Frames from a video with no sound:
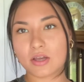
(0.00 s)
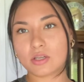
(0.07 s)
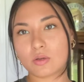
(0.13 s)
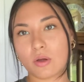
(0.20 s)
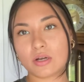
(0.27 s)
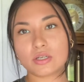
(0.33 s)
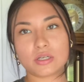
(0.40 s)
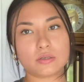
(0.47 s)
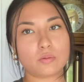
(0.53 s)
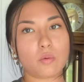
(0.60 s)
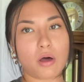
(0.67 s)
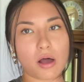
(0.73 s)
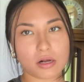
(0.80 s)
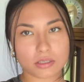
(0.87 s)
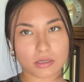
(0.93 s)
so I just
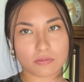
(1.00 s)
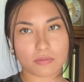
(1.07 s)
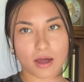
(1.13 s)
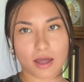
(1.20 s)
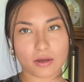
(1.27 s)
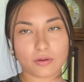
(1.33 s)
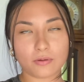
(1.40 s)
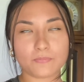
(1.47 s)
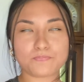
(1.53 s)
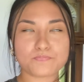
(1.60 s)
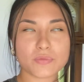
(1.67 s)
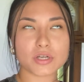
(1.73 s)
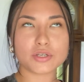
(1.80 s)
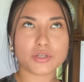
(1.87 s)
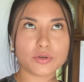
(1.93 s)
walked a mile,
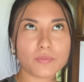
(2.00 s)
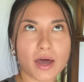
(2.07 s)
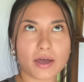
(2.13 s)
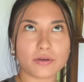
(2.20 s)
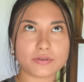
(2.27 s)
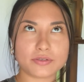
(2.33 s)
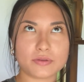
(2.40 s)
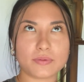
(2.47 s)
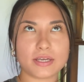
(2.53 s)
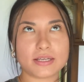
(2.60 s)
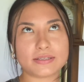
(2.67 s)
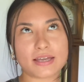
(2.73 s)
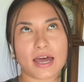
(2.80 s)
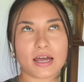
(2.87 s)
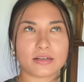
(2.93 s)
2 miles to be
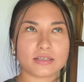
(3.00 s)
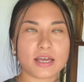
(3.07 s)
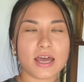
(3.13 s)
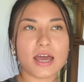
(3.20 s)
exact.